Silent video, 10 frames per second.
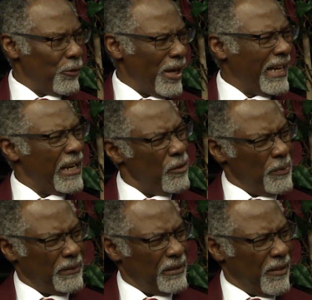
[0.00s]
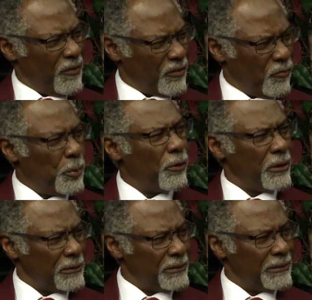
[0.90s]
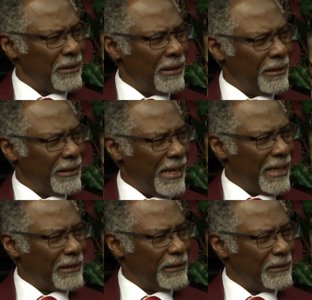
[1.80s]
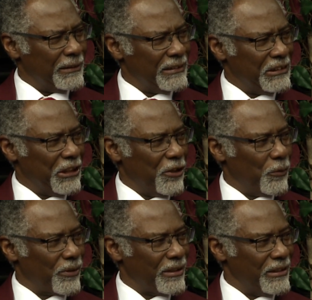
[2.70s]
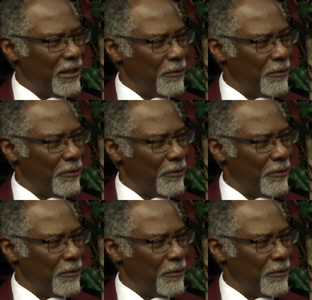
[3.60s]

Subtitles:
So I got a little bit of experience that I can share with the younger